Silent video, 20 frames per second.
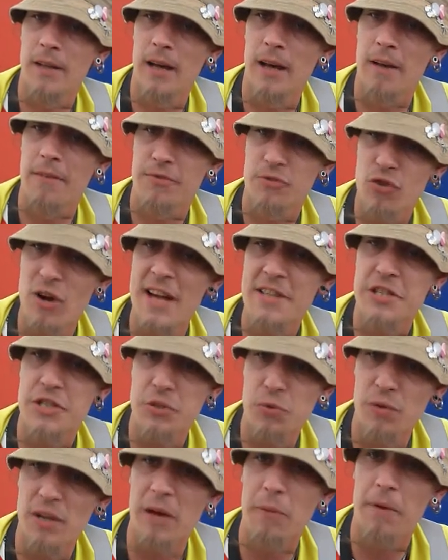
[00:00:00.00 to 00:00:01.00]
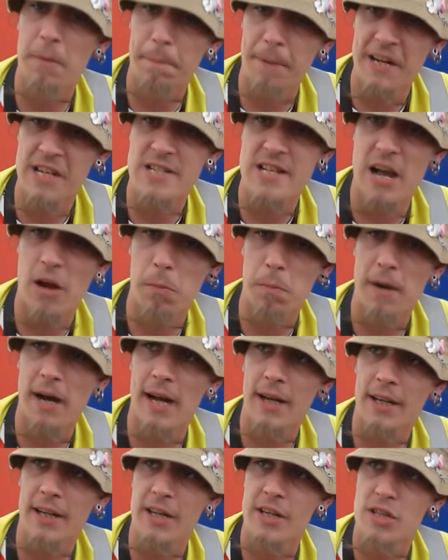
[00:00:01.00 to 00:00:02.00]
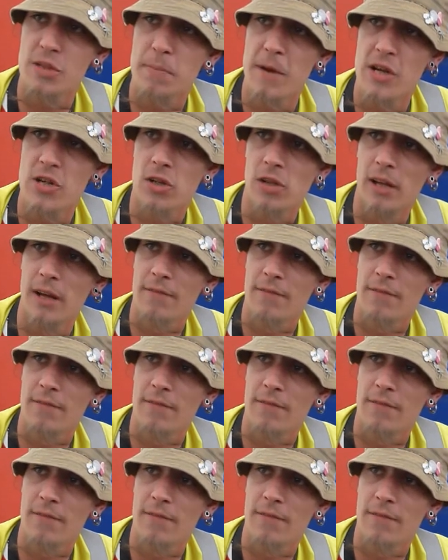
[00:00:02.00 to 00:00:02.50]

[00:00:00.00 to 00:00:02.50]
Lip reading: I've tried to do that with big sound marquee, especially.